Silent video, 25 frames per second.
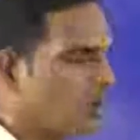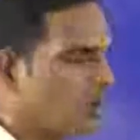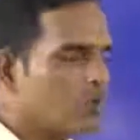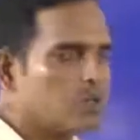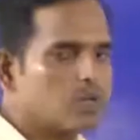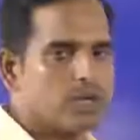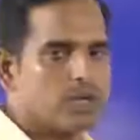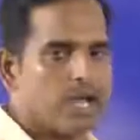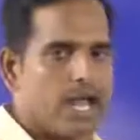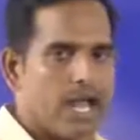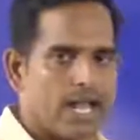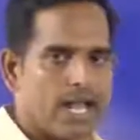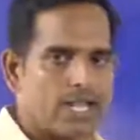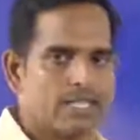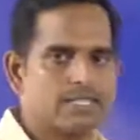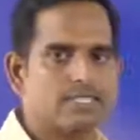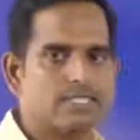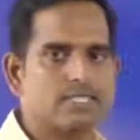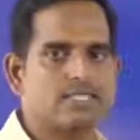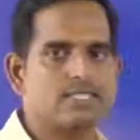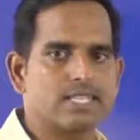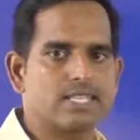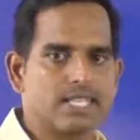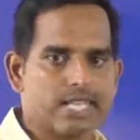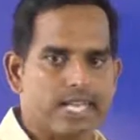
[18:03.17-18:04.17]
how to
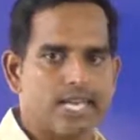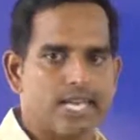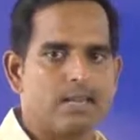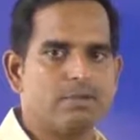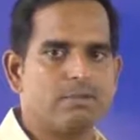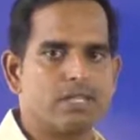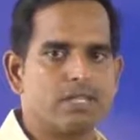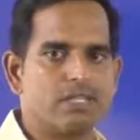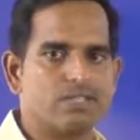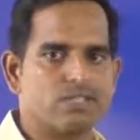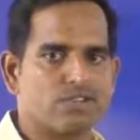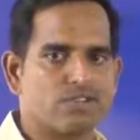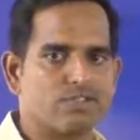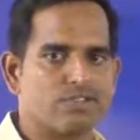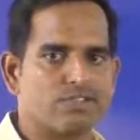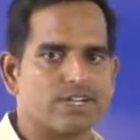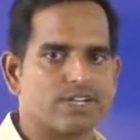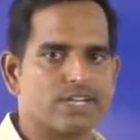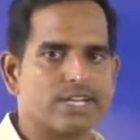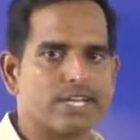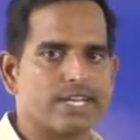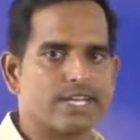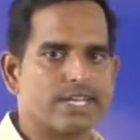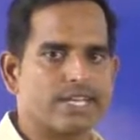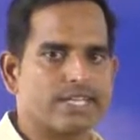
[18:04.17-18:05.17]
access the elements of
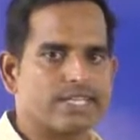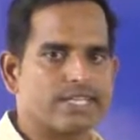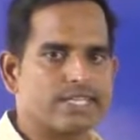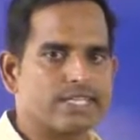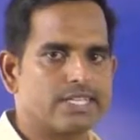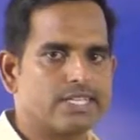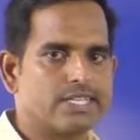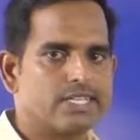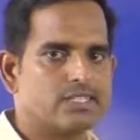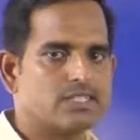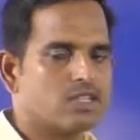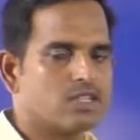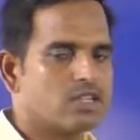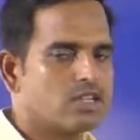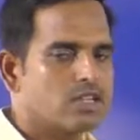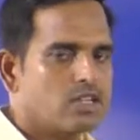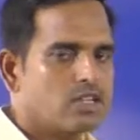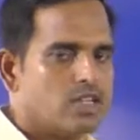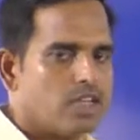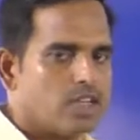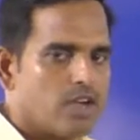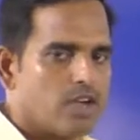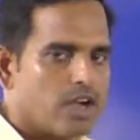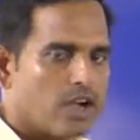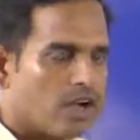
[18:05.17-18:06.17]
your array, that is
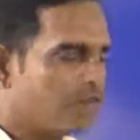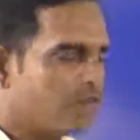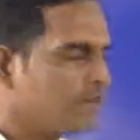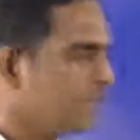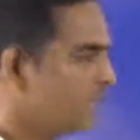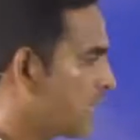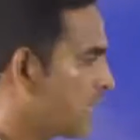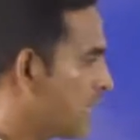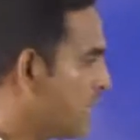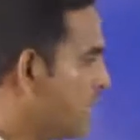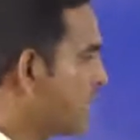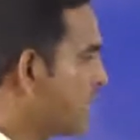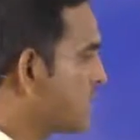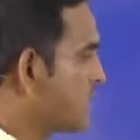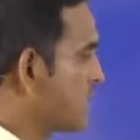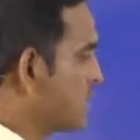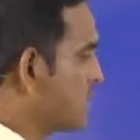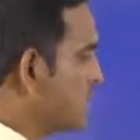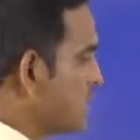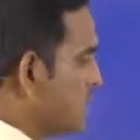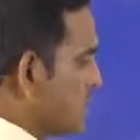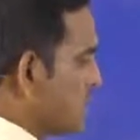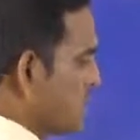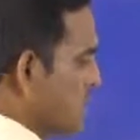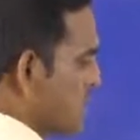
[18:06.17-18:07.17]
you have declared
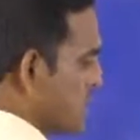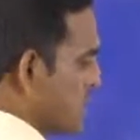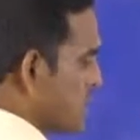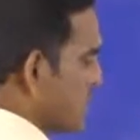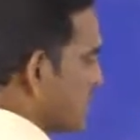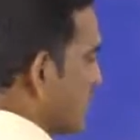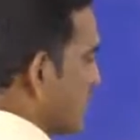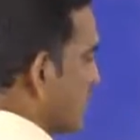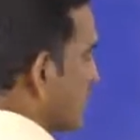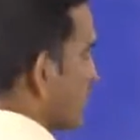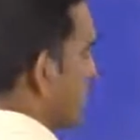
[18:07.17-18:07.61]
some set